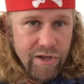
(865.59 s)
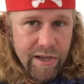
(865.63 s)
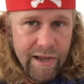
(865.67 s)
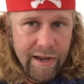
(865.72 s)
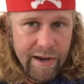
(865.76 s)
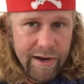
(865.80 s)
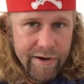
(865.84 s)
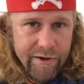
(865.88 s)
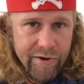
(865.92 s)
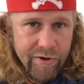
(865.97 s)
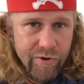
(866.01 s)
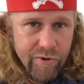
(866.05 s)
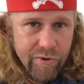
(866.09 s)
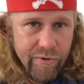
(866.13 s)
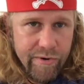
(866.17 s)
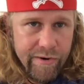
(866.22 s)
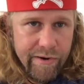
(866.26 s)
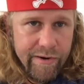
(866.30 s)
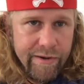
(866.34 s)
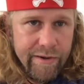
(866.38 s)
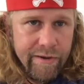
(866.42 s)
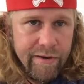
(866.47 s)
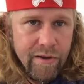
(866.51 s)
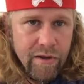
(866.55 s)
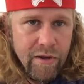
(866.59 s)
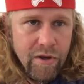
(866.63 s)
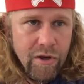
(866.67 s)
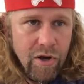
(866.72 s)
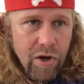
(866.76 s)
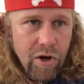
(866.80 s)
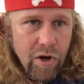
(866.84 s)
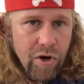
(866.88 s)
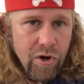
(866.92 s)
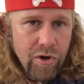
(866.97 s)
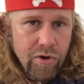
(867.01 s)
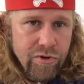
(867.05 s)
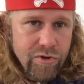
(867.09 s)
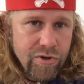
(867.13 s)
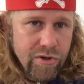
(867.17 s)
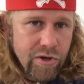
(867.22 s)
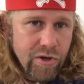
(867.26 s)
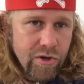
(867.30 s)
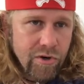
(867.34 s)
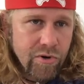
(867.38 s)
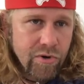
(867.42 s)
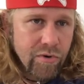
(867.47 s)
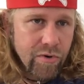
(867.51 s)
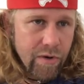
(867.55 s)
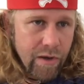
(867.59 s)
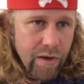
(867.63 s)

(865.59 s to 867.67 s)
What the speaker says: category also,